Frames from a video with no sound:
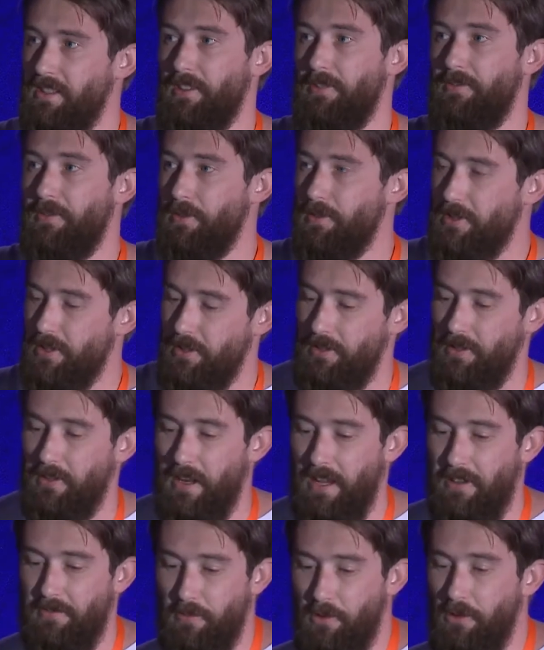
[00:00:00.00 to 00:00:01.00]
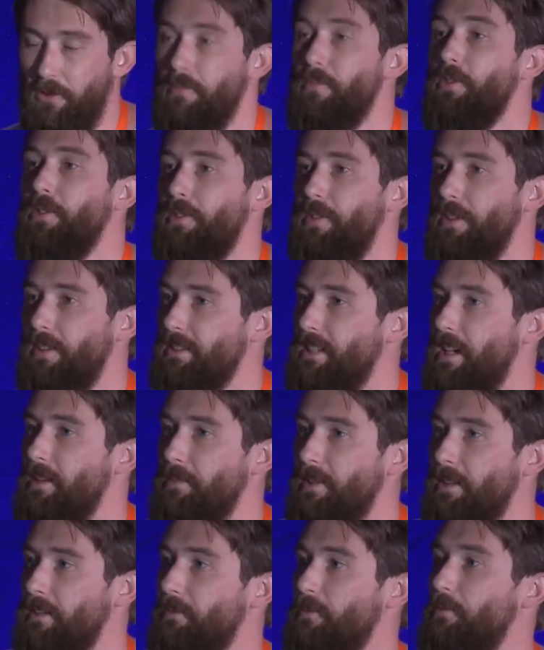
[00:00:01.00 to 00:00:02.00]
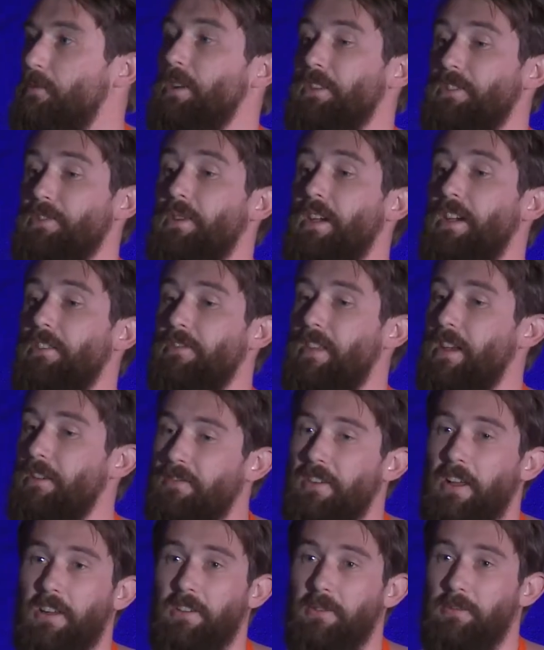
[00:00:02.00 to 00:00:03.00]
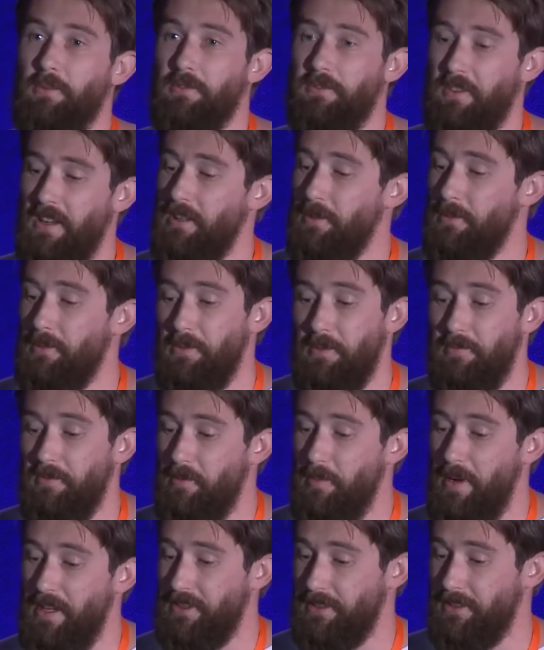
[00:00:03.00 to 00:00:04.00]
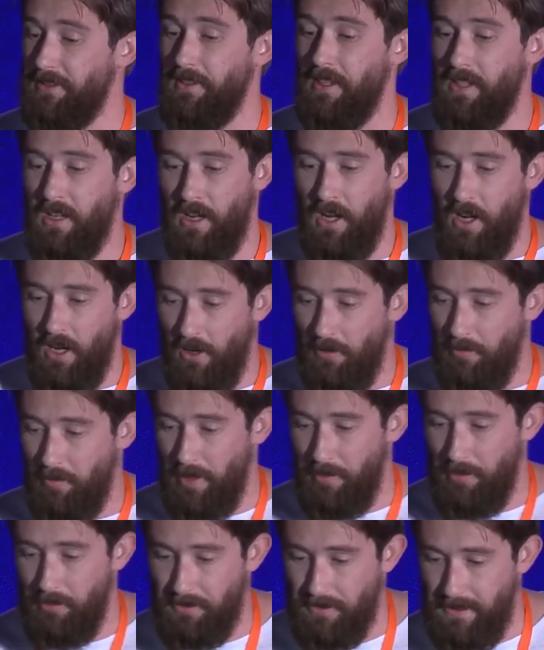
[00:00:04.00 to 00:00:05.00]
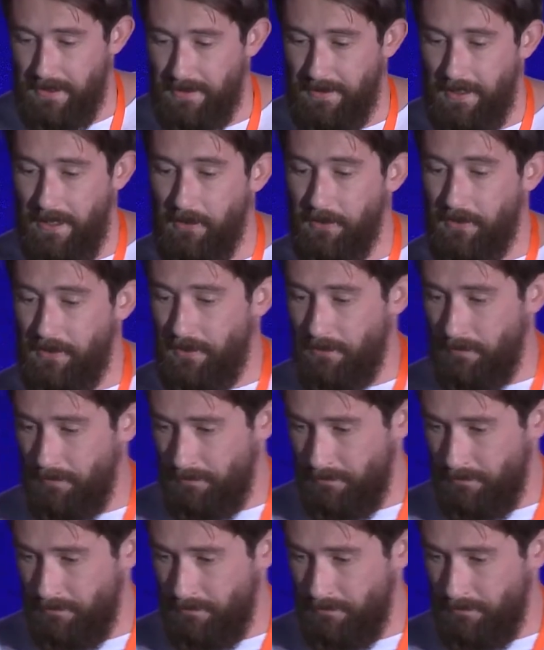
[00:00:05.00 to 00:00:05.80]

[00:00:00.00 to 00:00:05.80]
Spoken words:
in the future you could have more and more things happening once you have that valuable information of people's details.